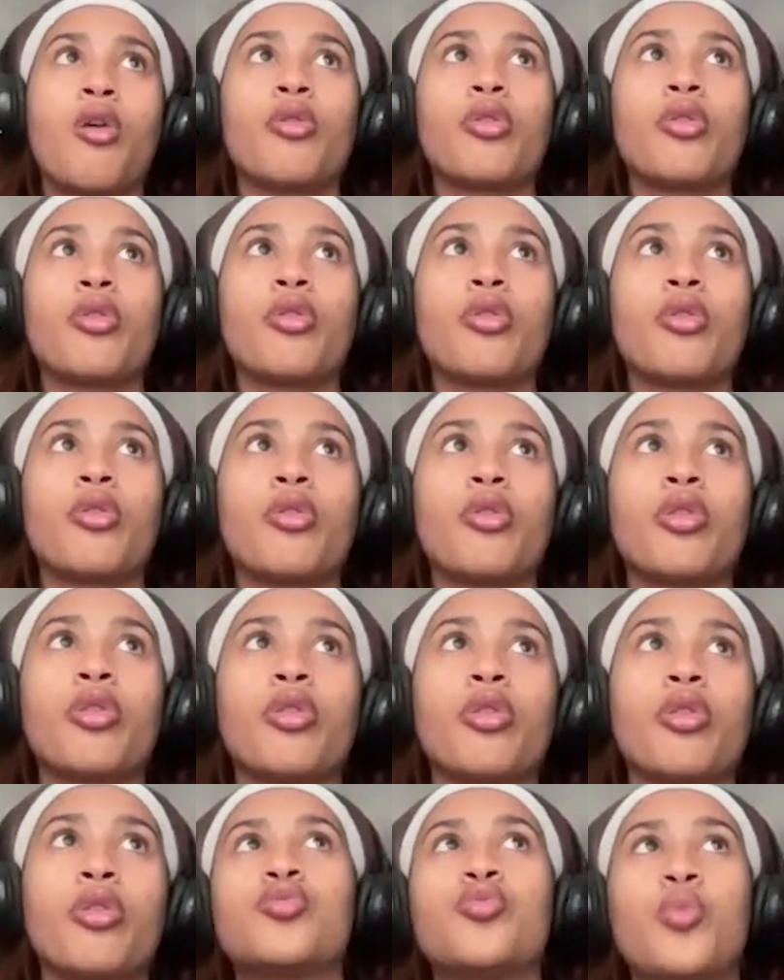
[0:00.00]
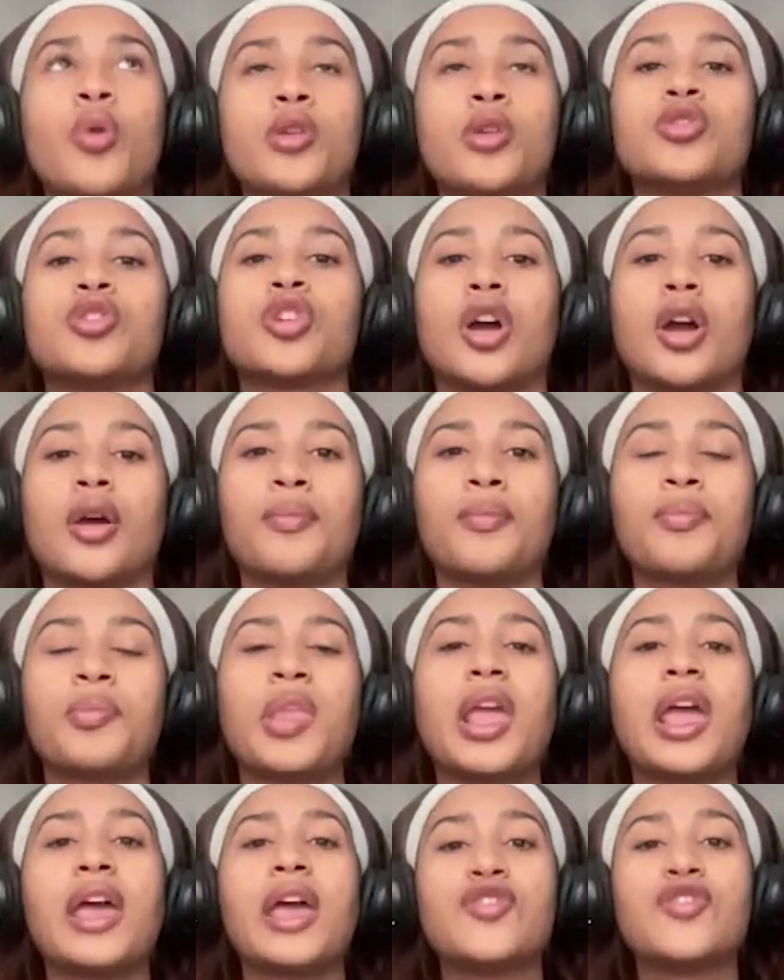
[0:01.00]
Although I do wonder
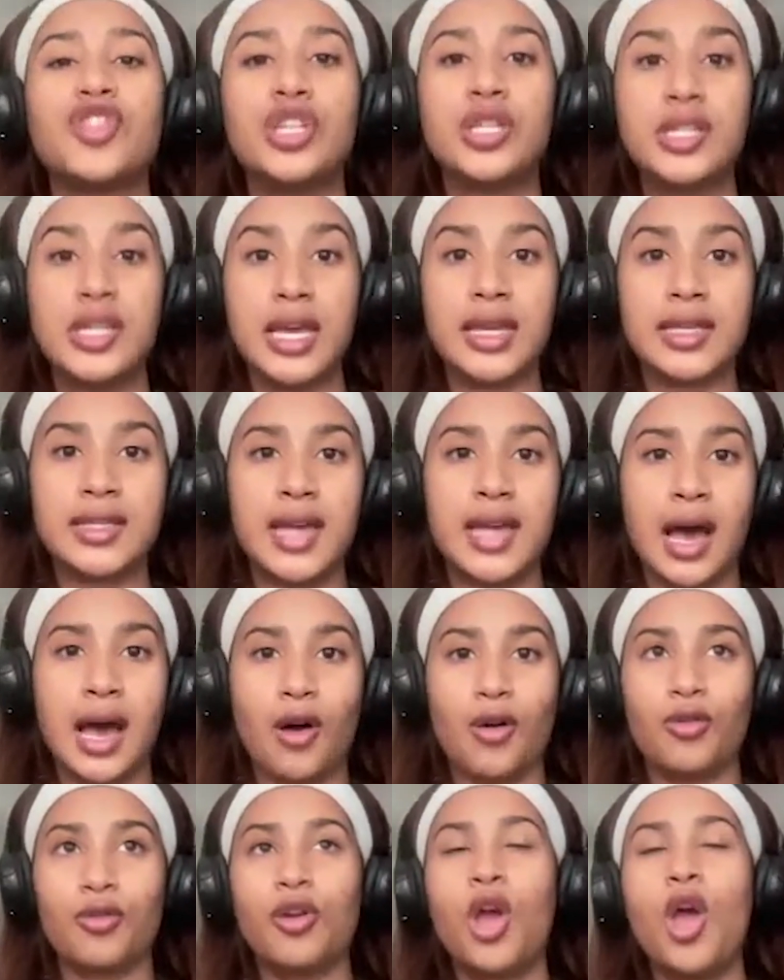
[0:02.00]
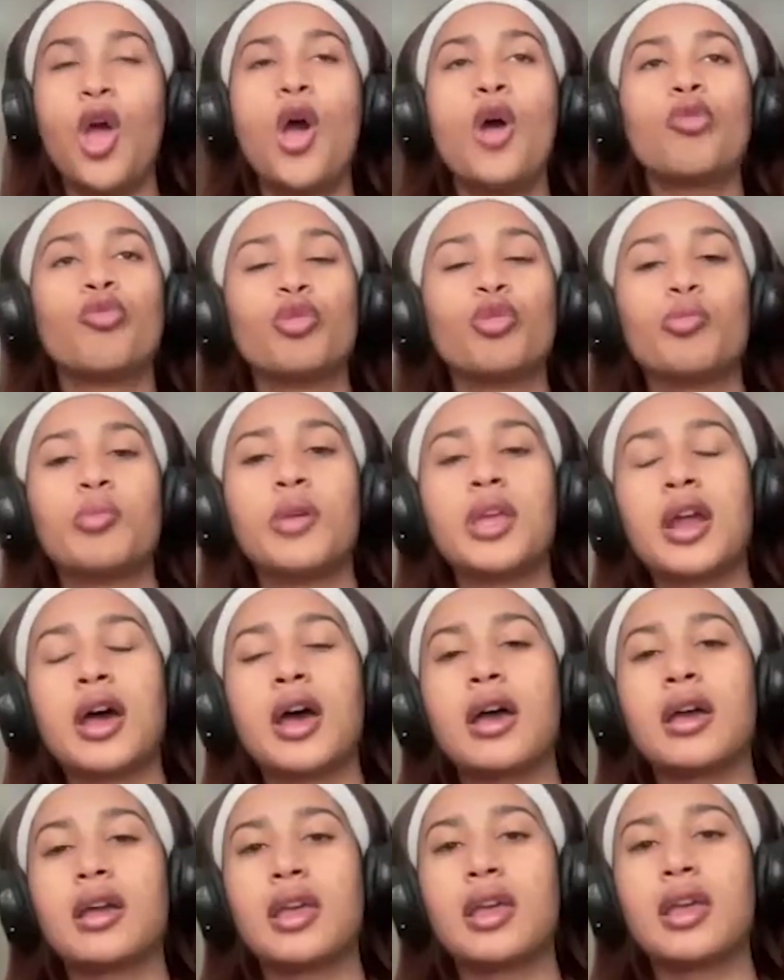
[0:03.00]
if she takes out
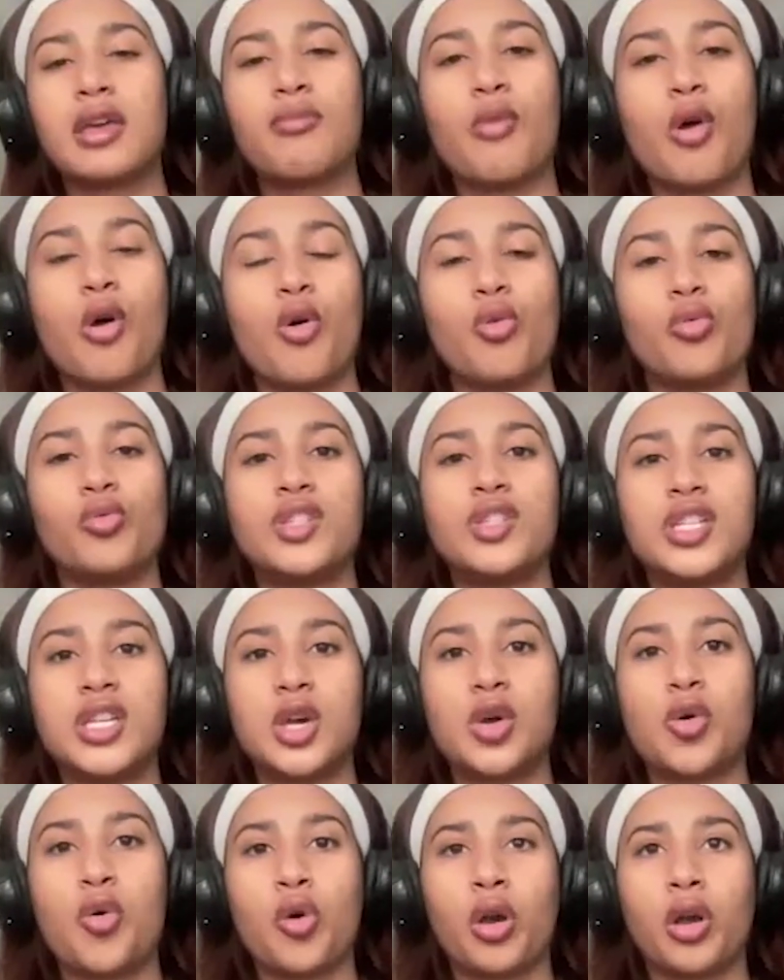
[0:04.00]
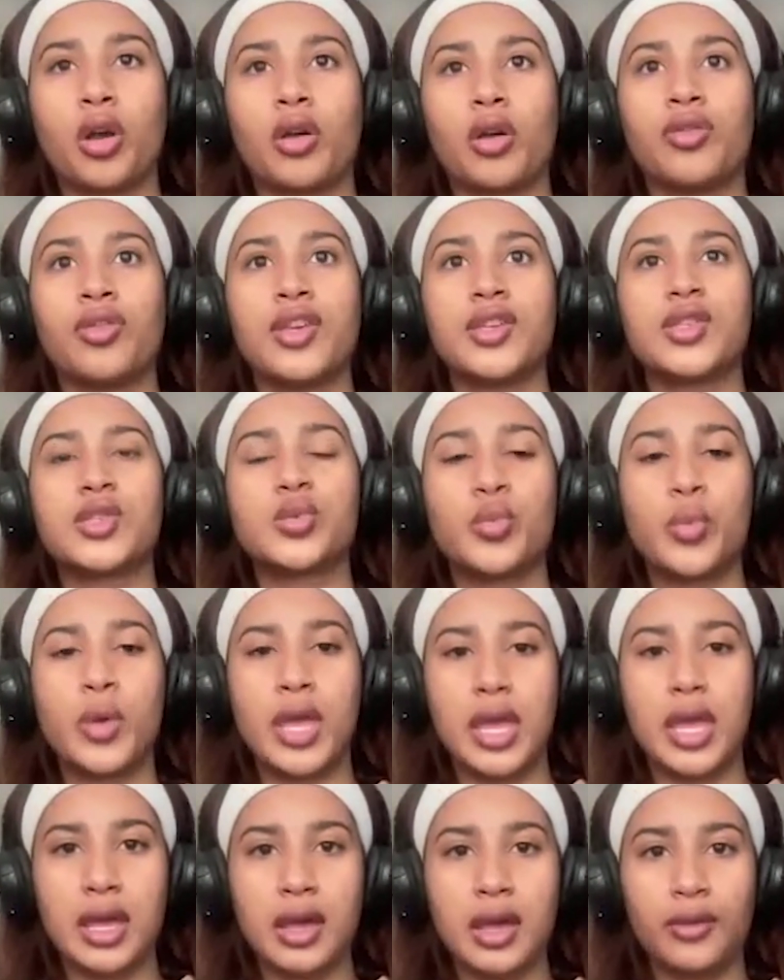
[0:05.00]
Rubina, Chemo, T-Core this
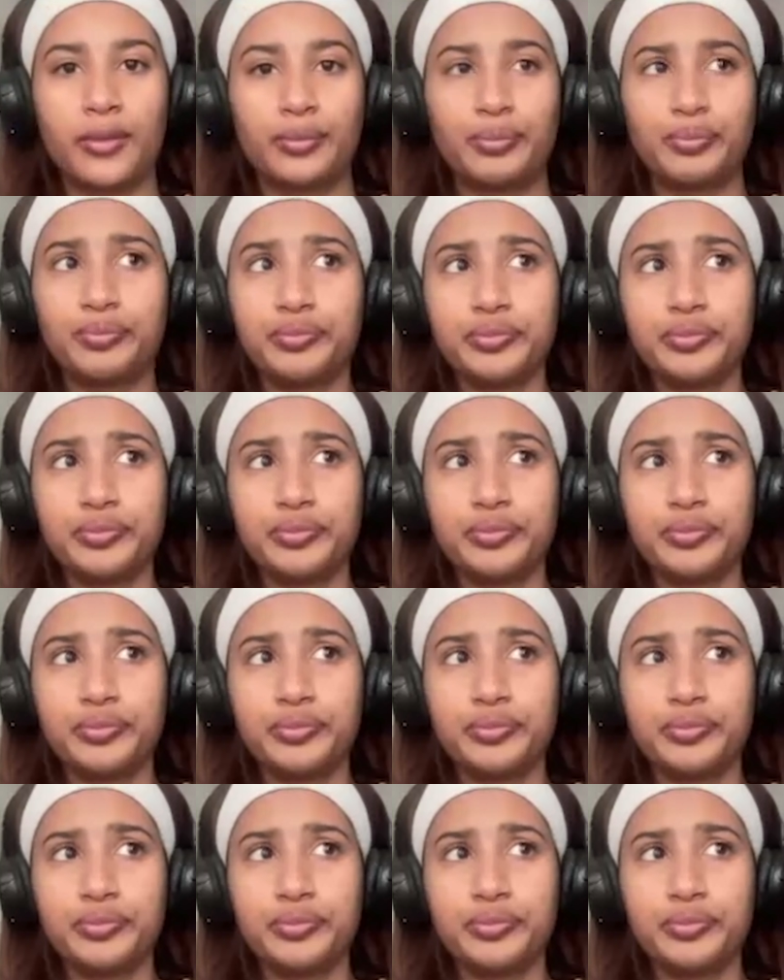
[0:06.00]
week,